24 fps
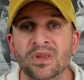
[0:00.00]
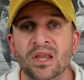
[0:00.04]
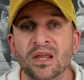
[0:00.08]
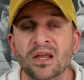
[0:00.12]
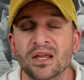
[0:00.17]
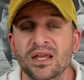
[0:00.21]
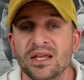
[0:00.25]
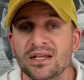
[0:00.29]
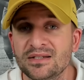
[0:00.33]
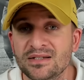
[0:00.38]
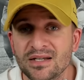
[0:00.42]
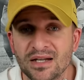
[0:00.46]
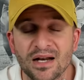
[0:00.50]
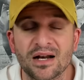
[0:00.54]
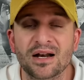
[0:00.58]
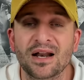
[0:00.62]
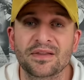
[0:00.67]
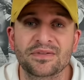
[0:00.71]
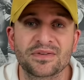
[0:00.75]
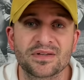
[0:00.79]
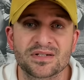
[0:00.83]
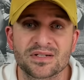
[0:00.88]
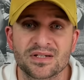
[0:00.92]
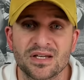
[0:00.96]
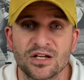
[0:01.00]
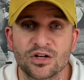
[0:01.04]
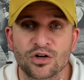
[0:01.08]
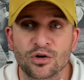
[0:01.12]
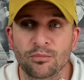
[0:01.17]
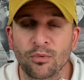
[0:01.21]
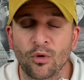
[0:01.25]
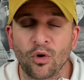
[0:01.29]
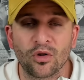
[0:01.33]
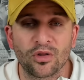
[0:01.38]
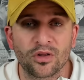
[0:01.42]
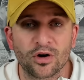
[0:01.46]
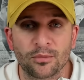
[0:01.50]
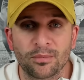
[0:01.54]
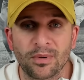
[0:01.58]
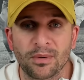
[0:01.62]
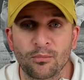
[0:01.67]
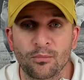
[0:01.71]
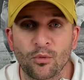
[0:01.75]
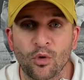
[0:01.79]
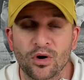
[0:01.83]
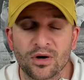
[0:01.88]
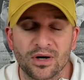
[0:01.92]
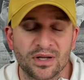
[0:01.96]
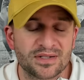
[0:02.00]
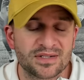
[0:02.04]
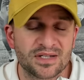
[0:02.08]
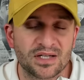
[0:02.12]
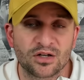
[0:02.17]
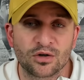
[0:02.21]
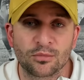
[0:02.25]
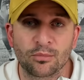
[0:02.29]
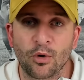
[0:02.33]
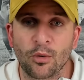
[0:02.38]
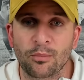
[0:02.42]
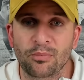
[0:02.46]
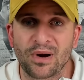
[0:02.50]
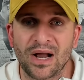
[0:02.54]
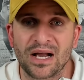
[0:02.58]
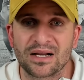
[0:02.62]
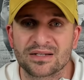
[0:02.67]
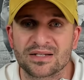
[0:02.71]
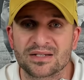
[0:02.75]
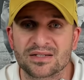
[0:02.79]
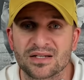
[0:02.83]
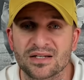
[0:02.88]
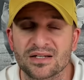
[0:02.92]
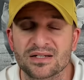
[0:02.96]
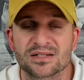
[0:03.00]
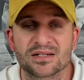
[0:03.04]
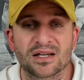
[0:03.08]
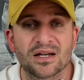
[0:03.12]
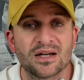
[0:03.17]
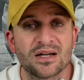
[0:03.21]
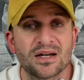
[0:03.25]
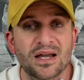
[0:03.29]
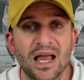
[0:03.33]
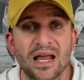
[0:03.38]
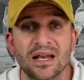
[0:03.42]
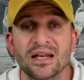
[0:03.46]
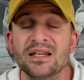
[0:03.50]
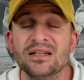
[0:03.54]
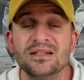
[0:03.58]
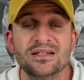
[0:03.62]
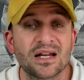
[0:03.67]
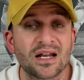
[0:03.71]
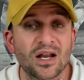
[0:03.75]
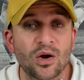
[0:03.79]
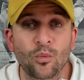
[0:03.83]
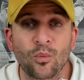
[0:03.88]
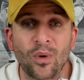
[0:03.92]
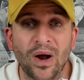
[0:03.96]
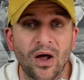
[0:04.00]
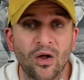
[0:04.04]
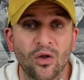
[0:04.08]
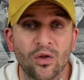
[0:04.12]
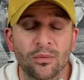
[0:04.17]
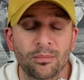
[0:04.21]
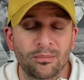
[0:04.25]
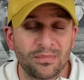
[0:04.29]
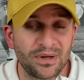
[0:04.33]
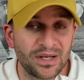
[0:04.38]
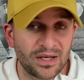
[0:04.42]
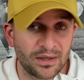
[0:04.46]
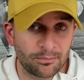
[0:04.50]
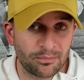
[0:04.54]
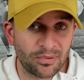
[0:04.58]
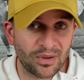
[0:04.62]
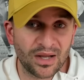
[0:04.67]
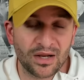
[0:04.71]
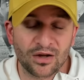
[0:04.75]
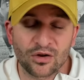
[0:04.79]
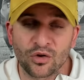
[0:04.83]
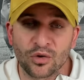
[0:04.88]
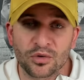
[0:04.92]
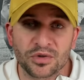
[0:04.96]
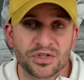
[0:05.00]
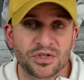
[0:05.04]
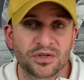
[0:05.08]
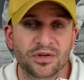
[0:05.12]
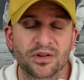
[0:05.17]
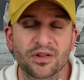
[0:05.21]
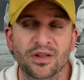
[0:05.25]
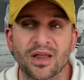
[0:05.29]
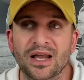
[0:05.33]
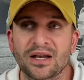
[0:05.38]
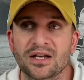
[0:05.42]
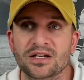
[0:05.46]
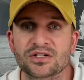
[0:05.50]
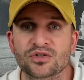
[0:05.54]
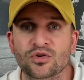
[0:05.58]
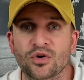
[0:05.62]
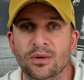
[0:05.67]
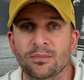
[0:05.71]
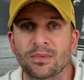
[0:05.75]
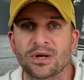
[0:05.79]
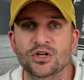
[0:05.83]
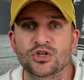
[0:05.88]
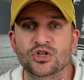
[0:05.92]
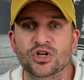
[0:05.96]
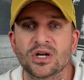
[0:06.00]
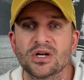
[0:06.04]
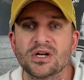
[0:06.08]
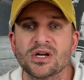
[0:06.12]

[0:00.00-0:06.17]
He did it at the Senior Bowl a little bit more and in Senior Bowl practices, and he did it well, meaning playing closer to the line of scrimmage.